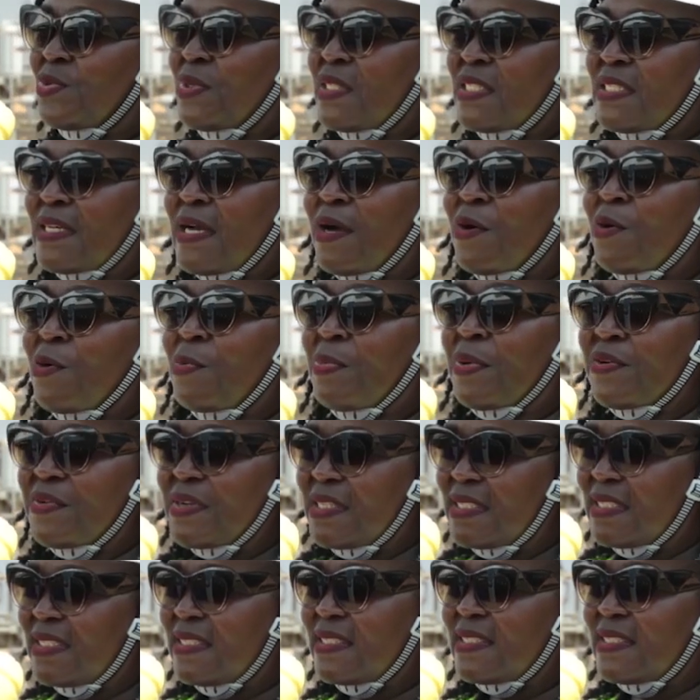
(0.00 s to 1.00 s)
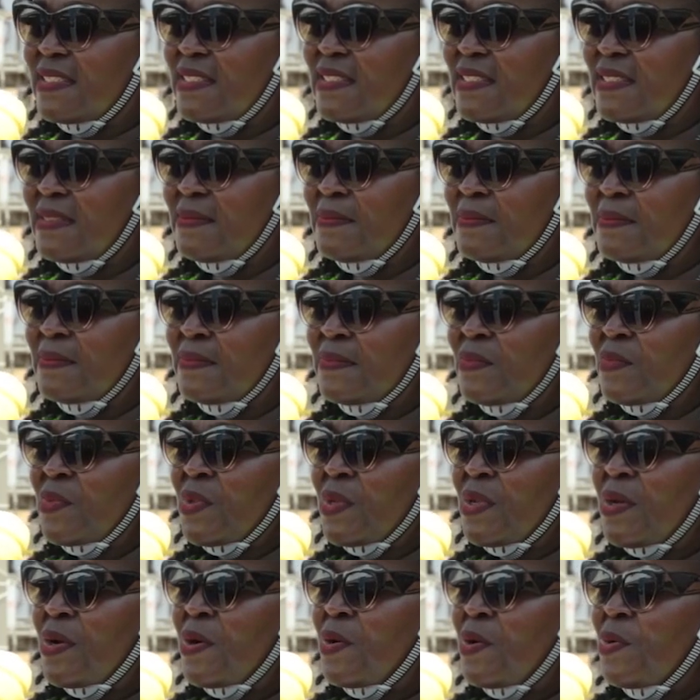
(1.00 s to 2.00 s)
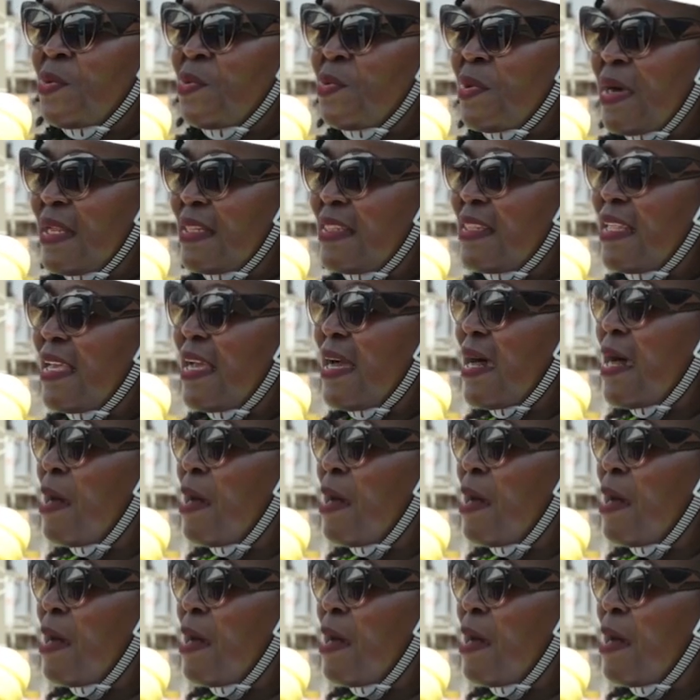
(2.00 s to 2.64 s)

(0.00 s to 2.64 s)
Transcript: which are operating, what their